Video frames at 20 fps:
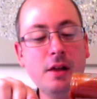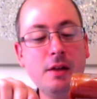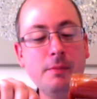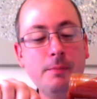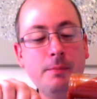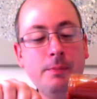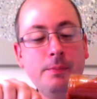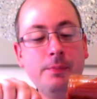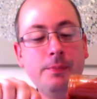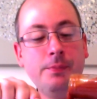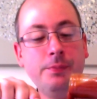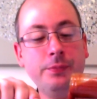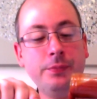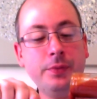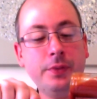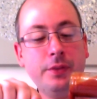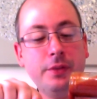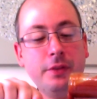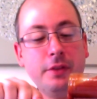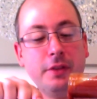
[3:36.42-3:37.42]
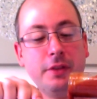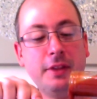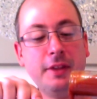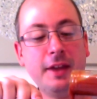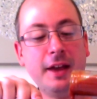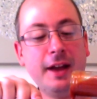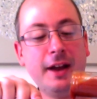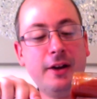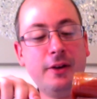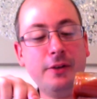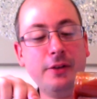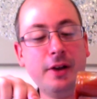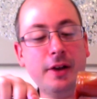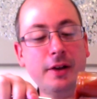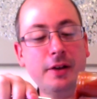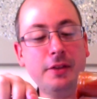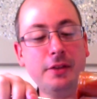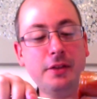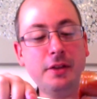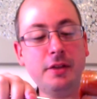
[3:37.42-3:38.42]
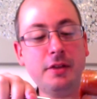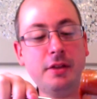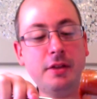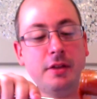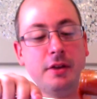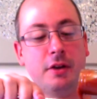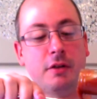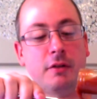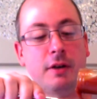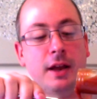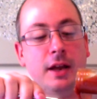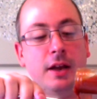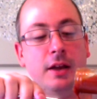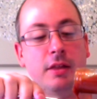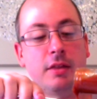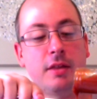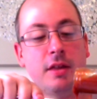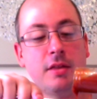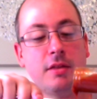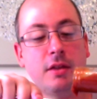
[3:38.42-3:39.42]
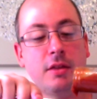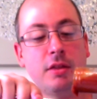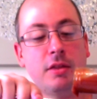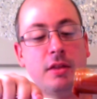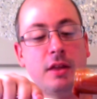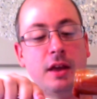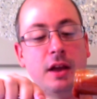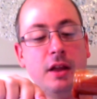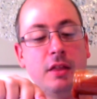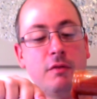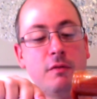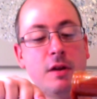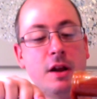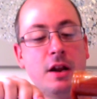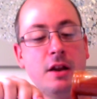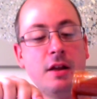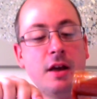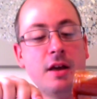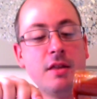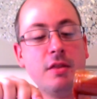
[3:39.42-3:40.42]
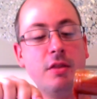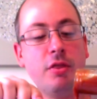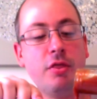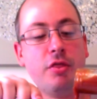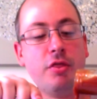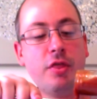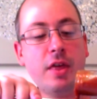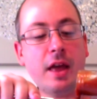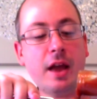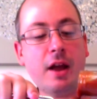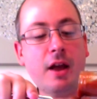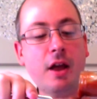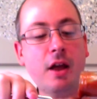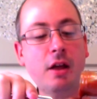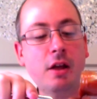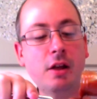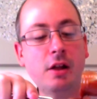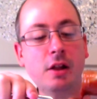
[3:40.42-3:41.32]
Now, this is a great consistency. It's really nice and thick.